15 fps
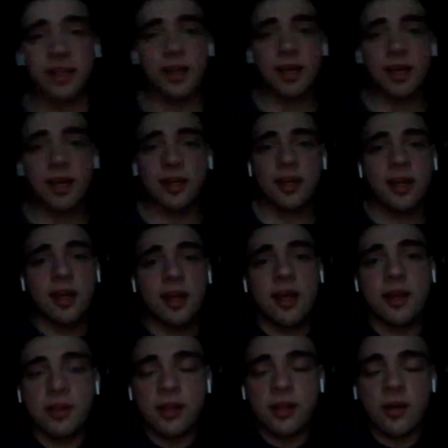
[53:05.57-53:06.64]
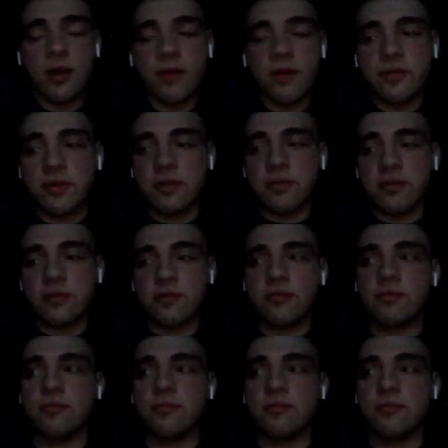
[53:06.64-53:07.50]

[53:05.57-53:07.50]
Like, you know, I have a,